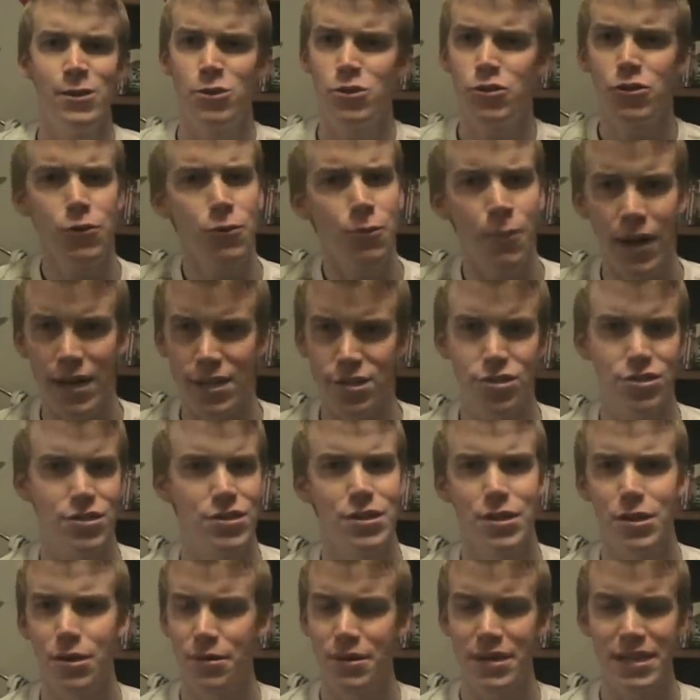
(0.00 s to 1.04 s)
Too
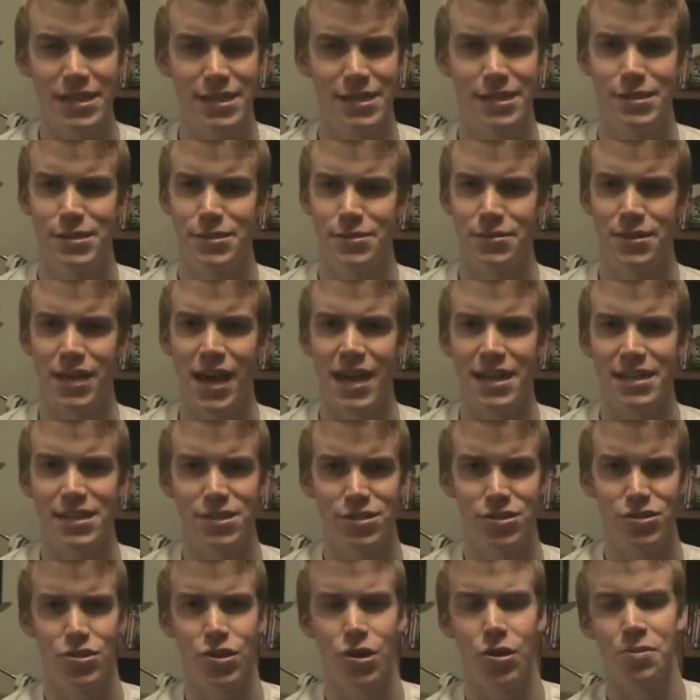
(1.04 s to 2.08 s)
much. You don't need to do that
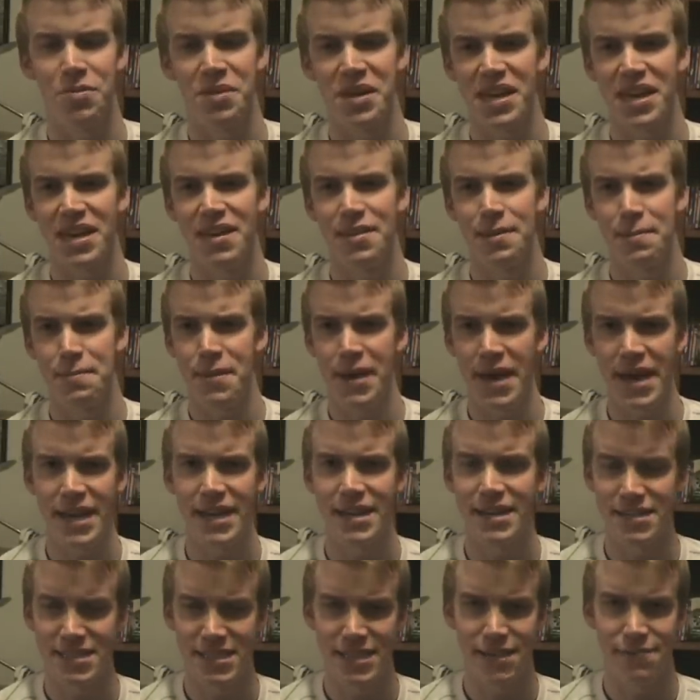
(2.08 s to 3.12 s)
to show me the
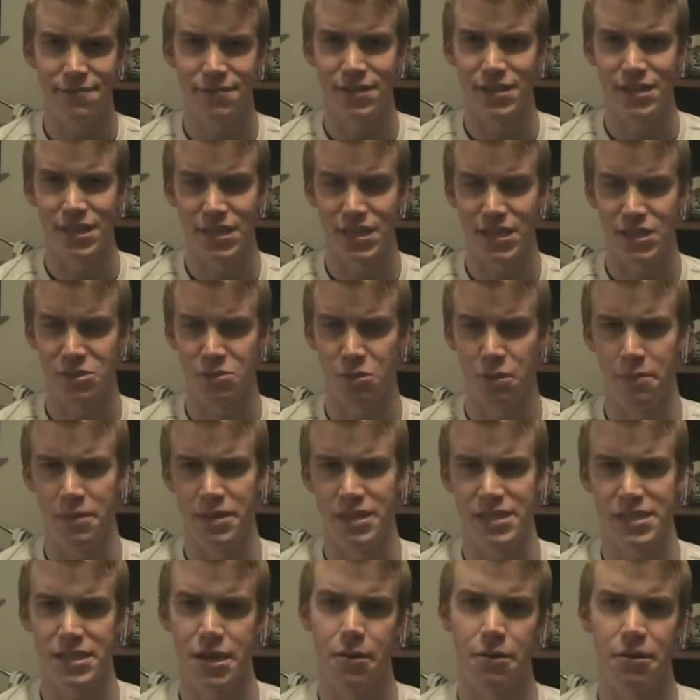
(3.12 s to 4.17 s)
pain and suffering that this
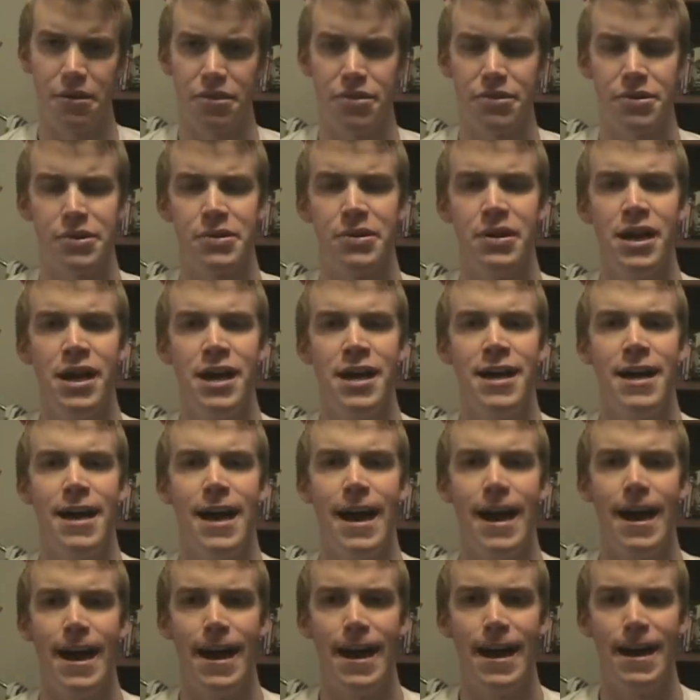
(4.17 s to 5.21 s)
woman is going through.
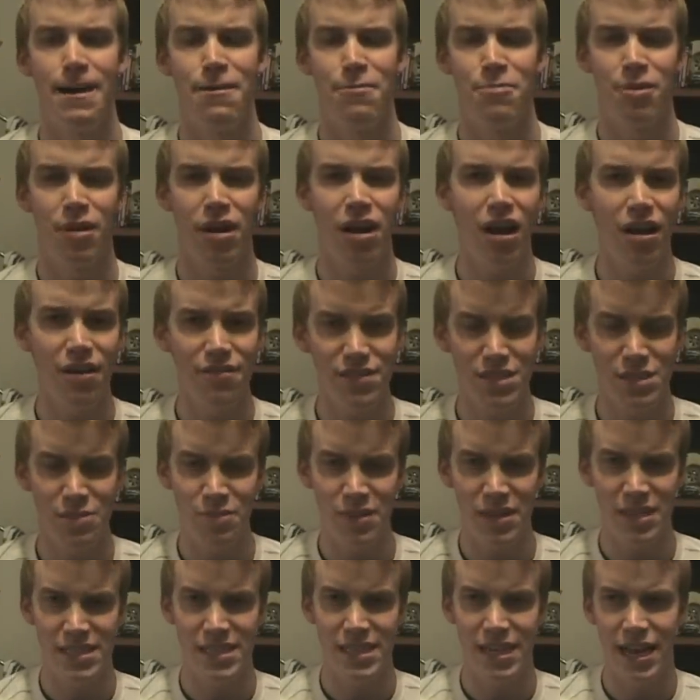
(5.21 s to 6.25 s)
But all of this
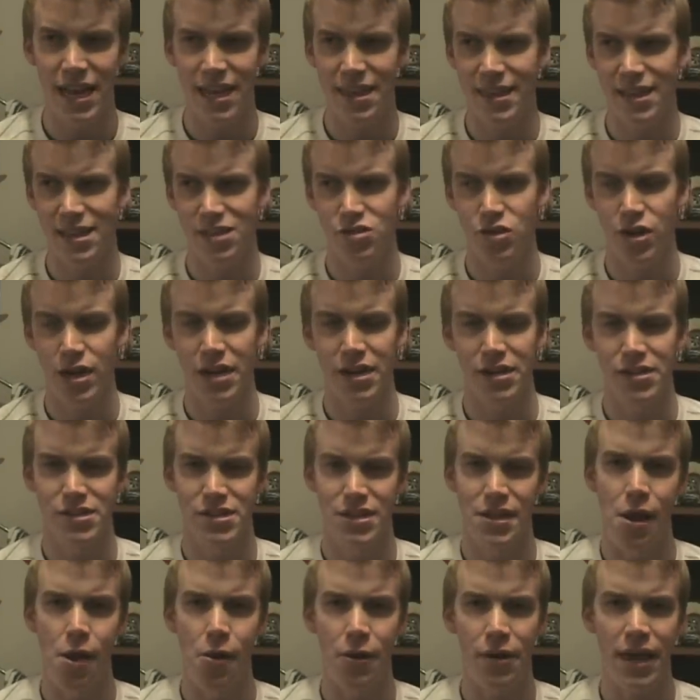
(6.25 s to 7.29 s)
being said, I think Trucker
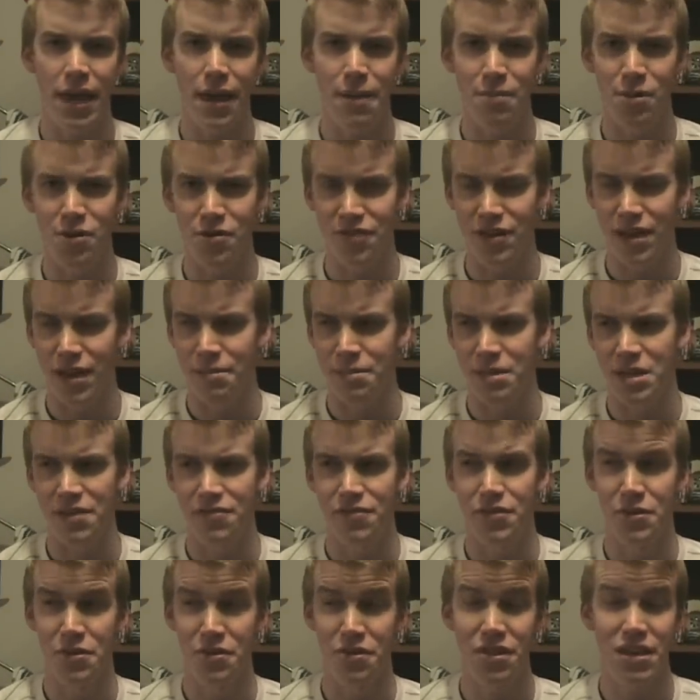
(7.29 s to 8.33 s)
is an okay movie. I mean,
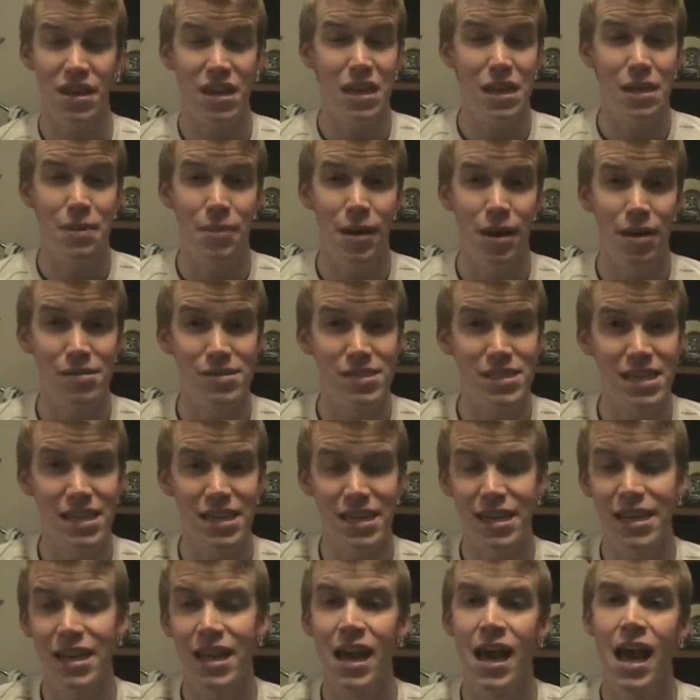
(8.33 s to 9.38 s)
if you were thinking about
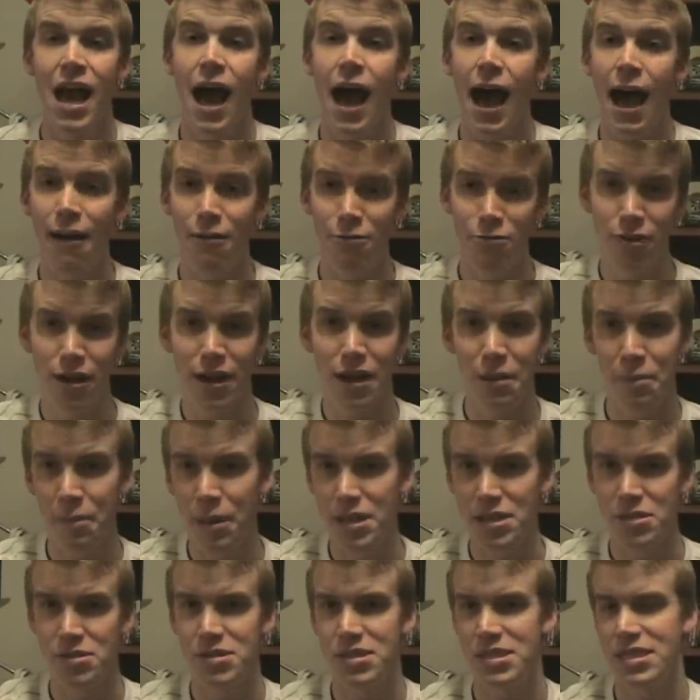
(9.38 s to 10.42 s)
seeing it, I would
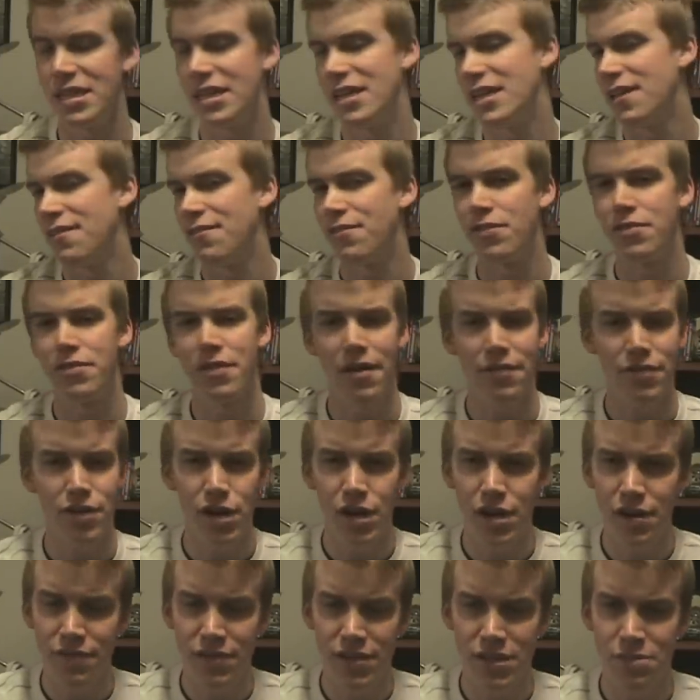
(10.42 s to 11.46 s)
recommend you see it. If you've never
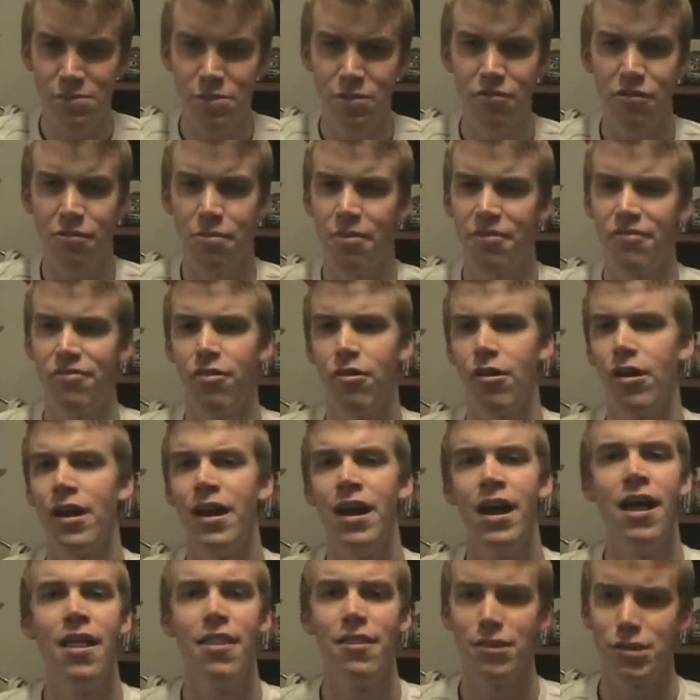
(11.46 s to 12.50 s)
heard of this movie
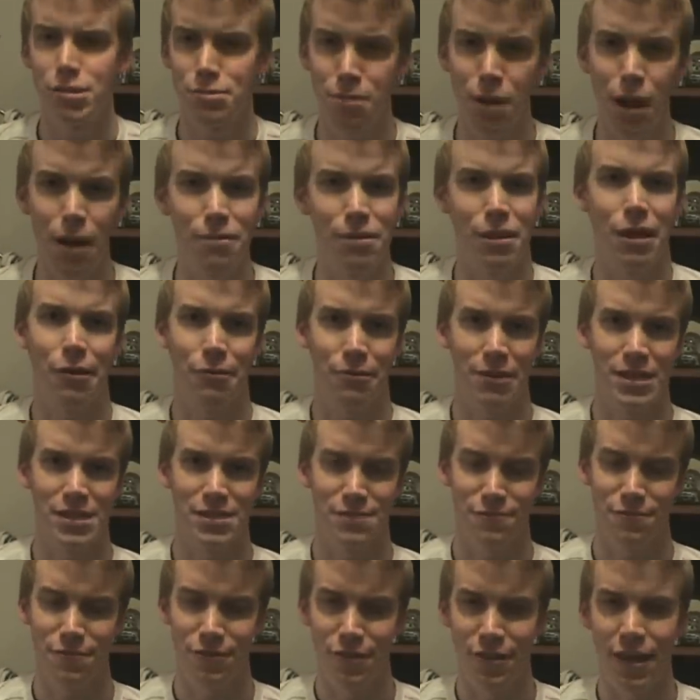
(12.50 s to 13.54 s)
before, there's probably a
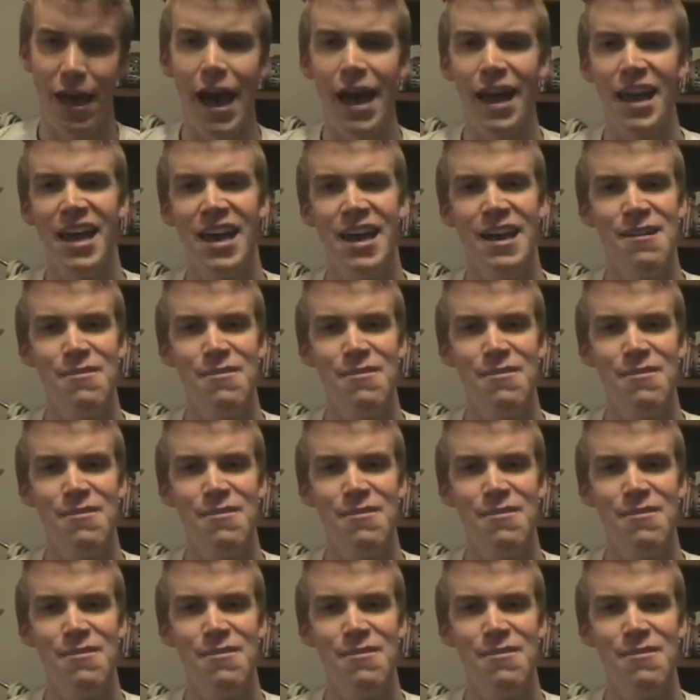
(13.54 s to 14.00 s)
reason for that.